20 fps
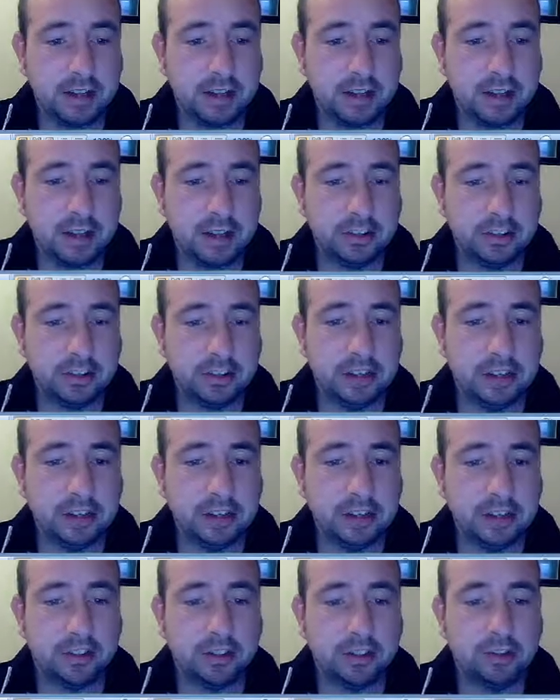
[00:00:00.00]

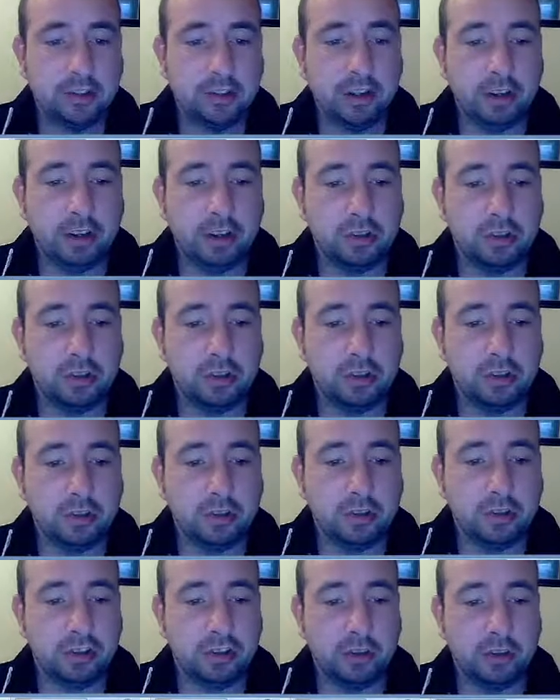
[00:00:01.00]
strings to a
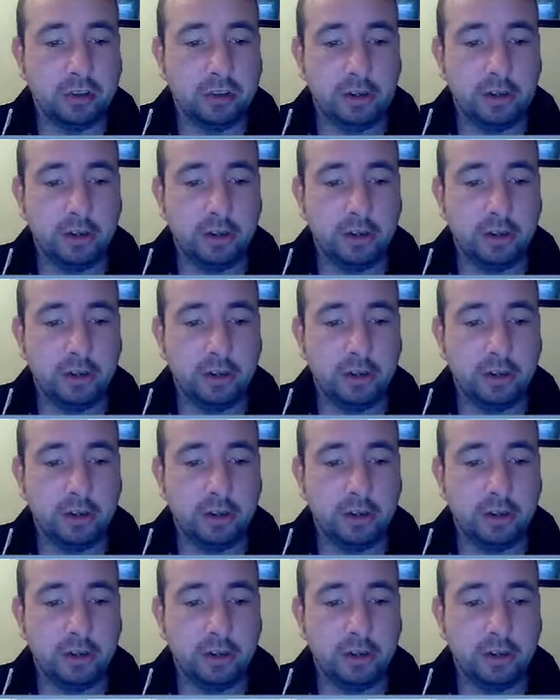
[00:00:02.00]
server,